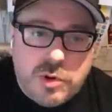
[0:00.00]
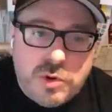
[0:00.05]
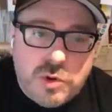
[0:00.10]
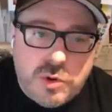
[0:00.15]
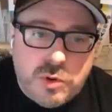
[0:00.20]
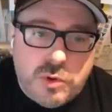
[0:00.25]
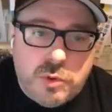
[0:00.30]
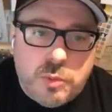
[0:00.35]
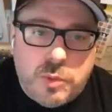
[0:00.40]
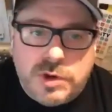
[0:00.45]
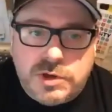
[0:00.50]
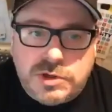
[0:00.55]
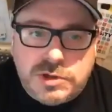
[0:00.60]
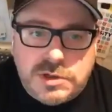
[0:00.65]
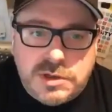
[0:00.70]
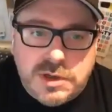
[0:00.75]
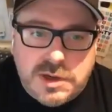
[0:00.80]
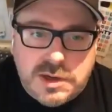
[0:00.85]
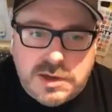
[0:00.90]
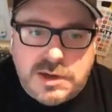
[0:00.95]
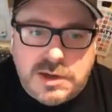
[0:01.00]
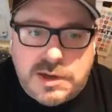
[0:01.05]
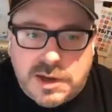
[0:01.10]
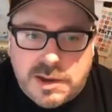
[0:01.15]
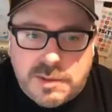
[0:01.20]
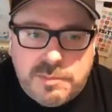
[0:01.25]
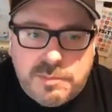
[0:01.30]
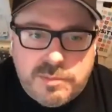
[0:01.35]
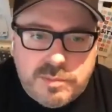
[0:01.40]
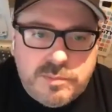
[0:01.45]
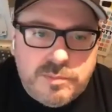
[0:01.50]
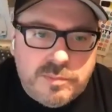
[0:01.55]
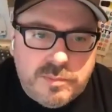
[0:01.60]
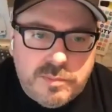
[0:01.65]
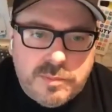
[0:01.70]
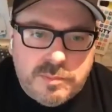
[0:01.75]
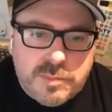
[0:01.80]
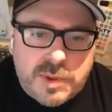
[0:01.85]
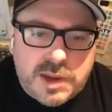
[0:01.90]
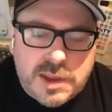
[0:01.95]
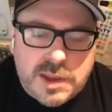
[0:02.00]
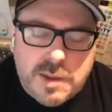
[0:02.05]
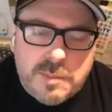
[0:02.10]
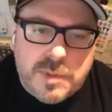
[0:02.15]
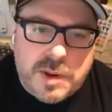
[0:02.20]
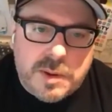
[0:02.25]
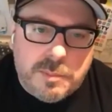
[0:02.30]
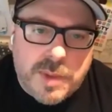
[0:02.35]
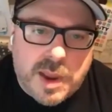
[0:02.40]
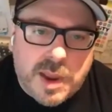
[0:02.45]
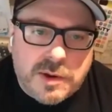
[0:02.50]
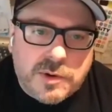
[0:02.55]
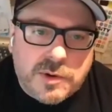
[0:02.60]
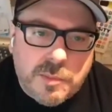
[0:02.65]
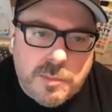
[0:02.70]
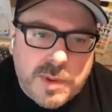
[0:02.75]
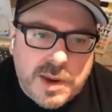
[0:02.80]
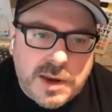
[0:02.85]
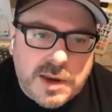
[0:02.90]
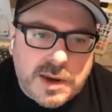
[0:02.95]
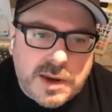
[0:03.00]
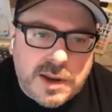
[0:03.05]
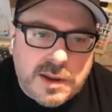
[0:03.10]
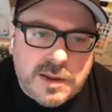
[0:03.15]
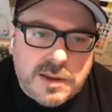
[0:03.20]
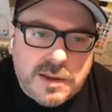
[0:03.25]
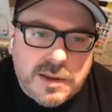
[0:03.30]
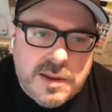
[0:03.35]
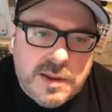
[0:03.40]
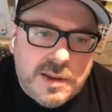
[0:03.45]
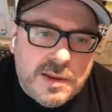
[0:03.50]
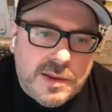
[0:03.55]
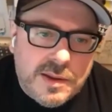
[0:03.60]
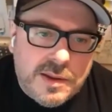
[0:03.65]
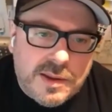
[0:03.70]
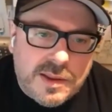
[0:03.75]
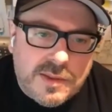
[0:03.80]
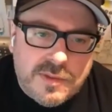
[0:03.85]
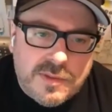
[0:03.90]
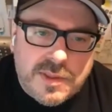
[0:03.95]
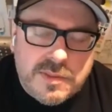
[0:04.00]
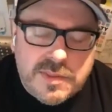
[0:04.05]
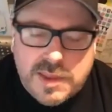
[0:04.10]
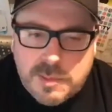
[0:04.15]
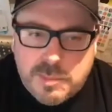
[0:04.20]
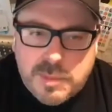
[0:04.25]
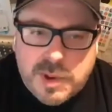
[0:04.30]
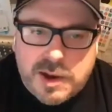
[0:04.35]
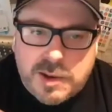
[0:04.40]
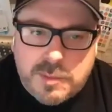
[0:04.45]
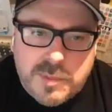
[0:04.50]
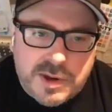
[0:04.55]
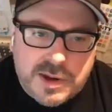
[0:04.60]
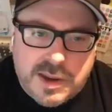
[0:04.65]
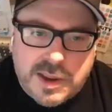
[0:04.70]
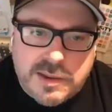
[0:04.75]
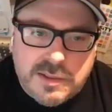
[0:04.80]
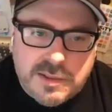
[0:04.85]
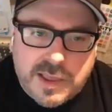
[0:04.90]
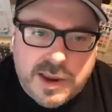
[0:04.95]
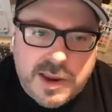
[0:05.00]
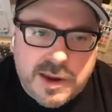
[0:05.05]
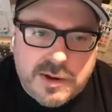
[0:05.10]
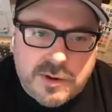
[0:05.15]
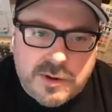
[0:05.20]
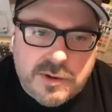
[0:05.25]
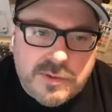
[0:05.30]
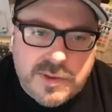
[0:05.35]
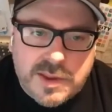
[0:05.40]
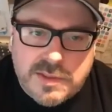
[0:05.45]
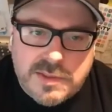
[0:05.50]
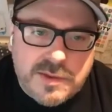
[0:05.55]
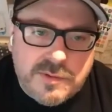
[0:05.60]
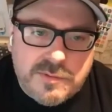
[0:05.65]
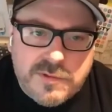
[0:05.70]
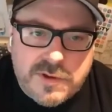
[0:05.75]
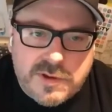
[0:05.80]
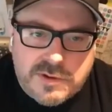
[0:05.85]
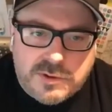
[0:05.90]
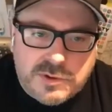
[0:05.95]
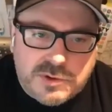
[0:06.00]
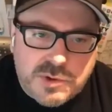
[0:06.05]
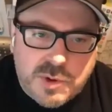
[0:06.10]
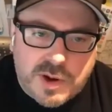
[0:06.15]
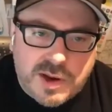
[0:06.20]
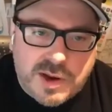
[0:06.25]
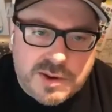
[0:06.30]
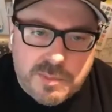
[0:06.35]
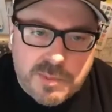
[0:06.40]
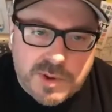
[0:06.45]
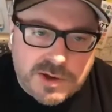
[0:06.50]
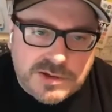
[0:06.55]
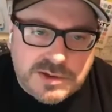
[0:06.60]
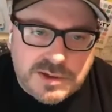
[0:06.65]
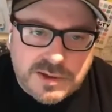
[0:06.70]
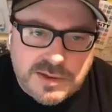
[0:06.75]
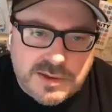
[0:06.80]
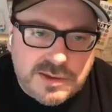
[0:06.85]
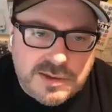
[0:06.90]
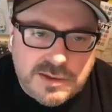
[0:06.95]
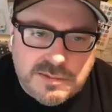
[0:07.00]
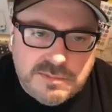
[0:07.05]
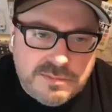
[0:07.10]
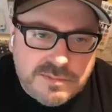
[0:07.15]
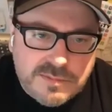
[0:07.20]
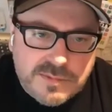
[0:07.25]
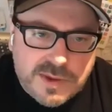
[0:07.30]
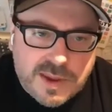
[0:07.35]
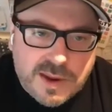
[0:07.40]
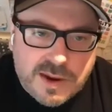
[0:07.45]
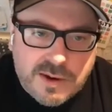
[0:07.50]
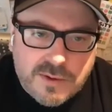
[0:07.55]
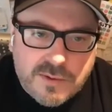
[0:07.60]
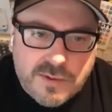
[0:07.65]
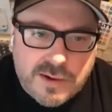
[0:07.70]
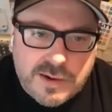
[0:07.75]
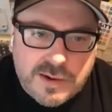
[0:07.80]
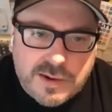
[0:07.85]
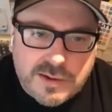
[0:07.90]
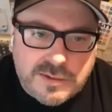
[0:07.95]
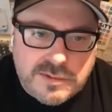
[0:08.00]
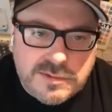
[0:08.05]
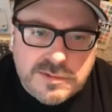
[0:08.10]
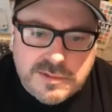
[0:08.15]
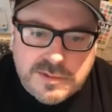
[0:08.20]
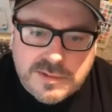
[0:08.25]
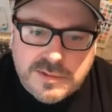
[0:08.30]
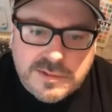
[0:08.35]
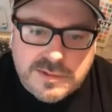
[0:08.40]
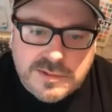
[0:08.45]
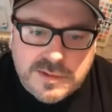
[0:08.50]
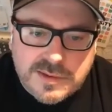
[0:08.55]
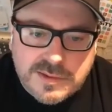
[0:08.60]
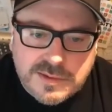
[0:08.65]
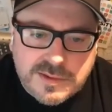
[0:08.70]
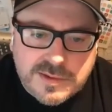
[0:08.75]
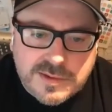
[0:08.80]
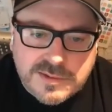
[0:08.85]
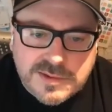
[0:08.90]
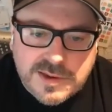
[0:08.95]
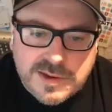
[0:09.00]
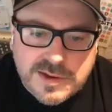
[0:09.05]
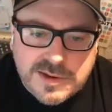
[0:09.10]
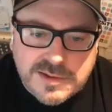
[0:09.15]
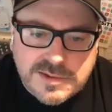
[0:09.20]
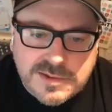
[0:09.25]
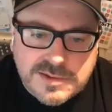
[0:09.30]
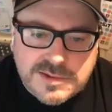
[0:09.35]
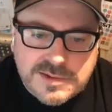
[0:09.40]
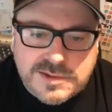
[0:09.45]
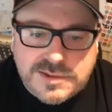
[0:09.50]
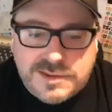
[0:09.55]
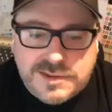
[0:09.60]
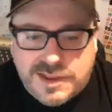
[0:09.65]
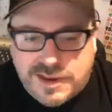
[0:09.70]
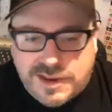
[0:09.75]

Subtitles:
who, which ended up becoming Macromedia. And then they bought them again later. And then the Federal Trade Commission didn't care, I guess. They